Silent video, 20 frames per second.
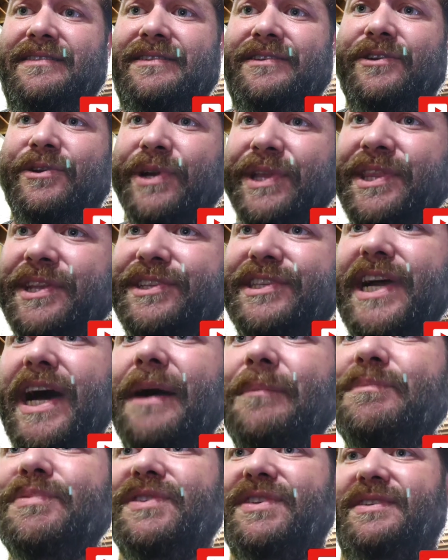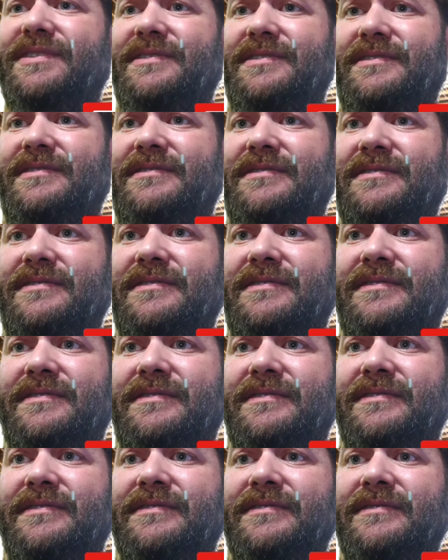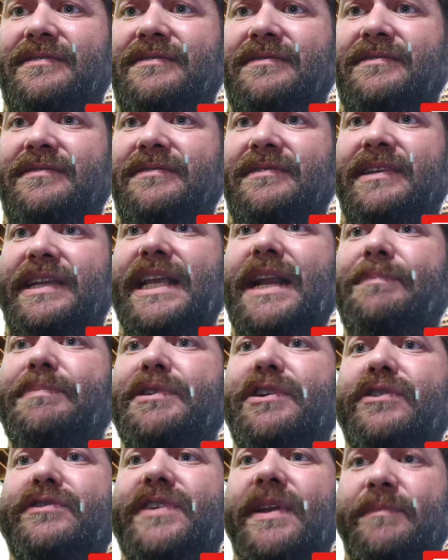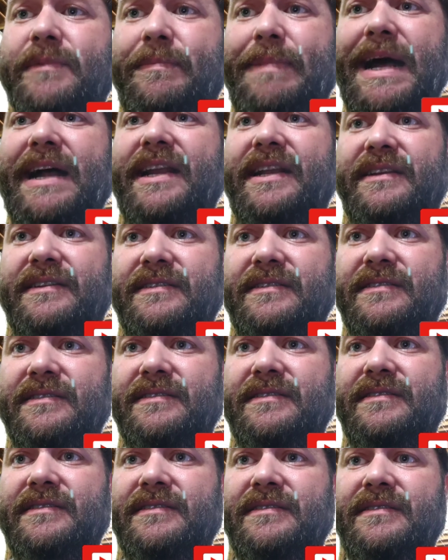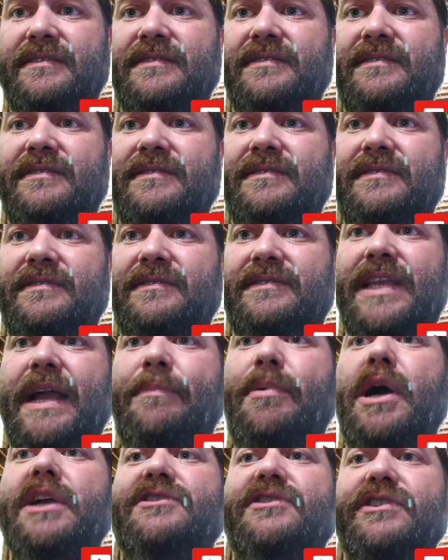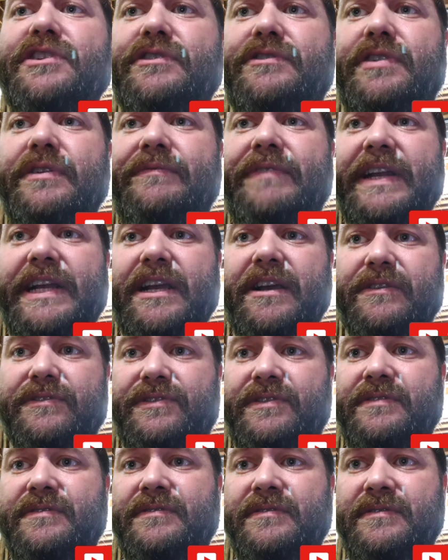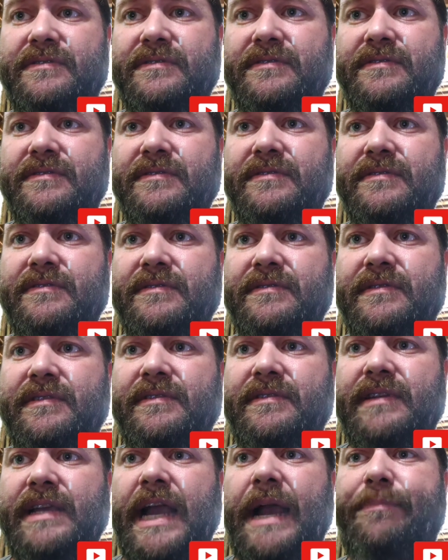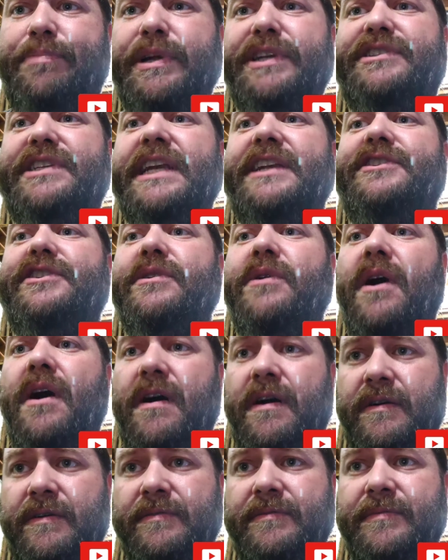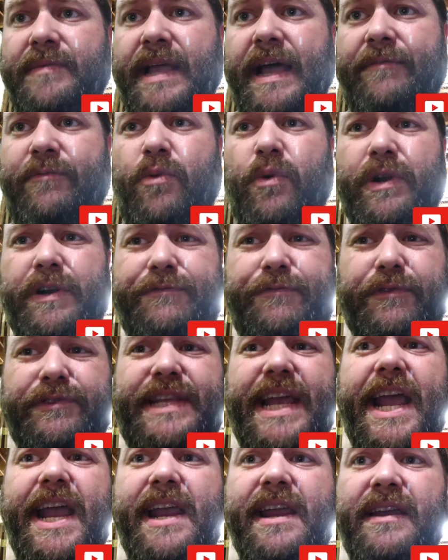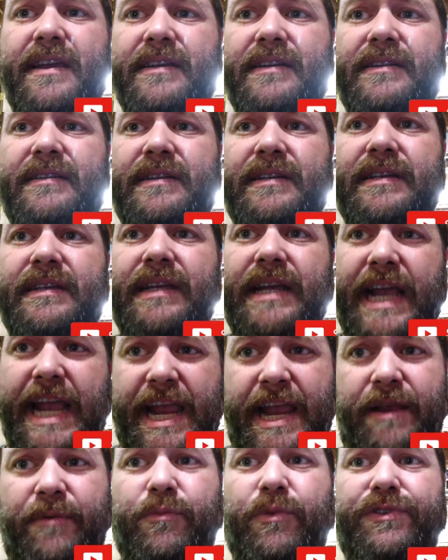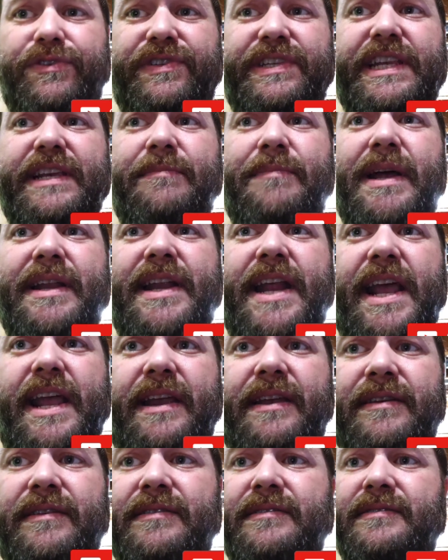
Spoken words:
you're in the dumps, get up and do something about it. Stop watching YouTube videos. I appreciate you all. Have a wonderful day, and we'll see you Monday.